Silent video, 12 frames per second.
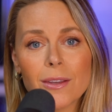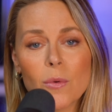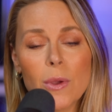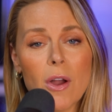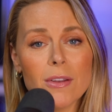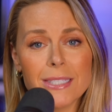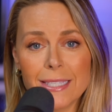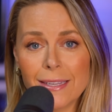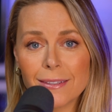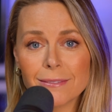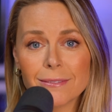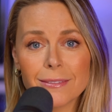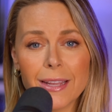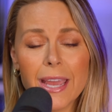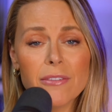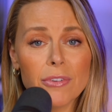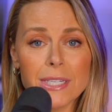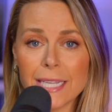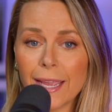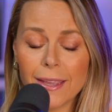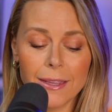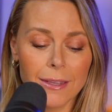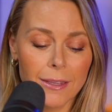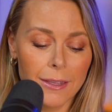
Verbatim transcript: We all sin every day.